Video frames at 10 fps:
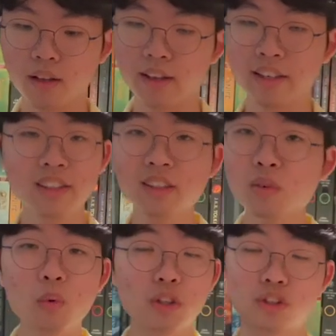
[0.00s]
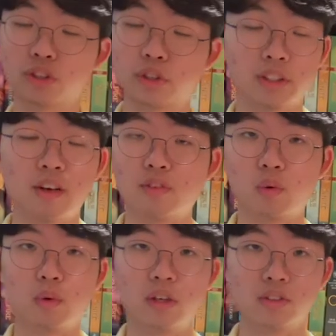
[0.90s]
He didn't want to treat
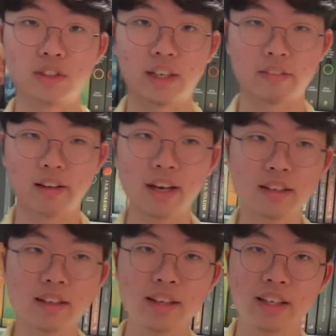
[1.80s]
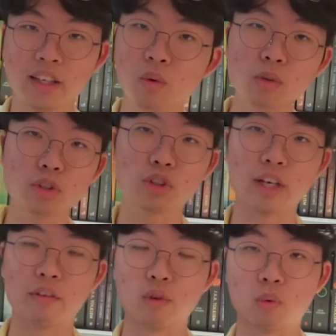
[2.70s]
everyone else like that. He didn't want to treat
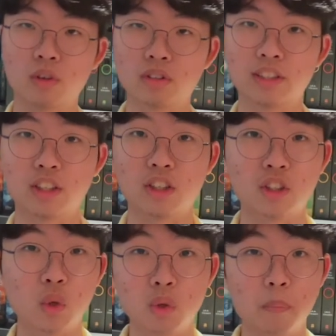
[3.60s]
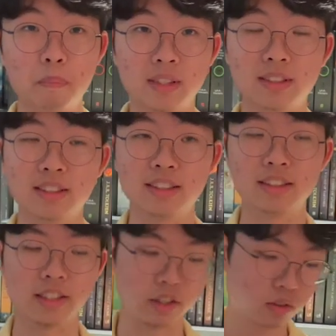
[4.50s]
everyone else like a good business
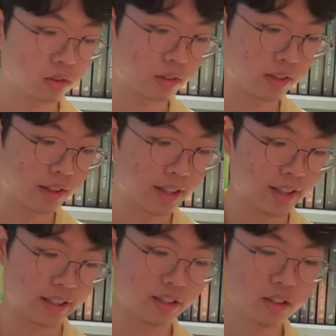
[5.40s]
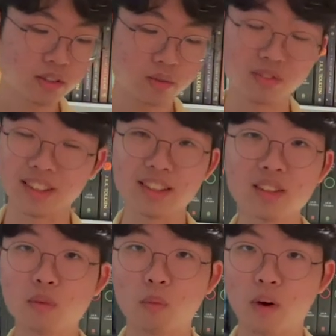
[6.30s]
deal. He didn't he
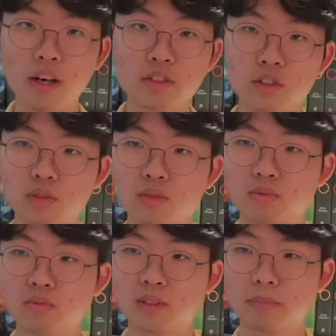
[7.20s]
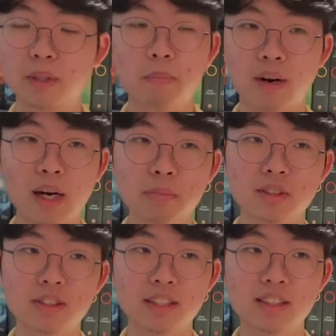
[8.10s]
didn't want to he
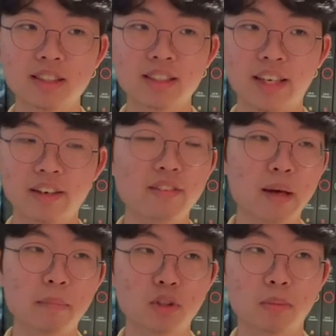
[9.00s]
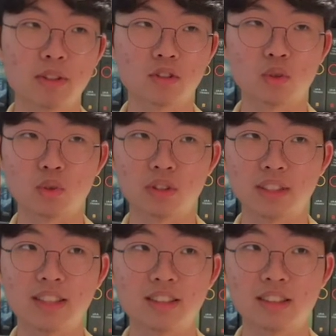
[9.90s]
perhaps didn't care that much about the social
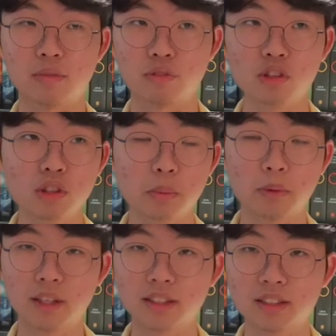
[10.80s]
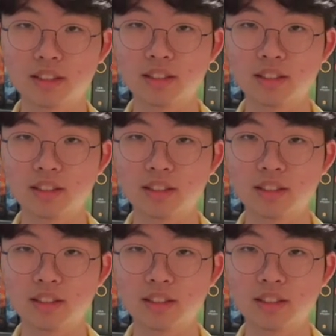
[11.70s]
status in the first place.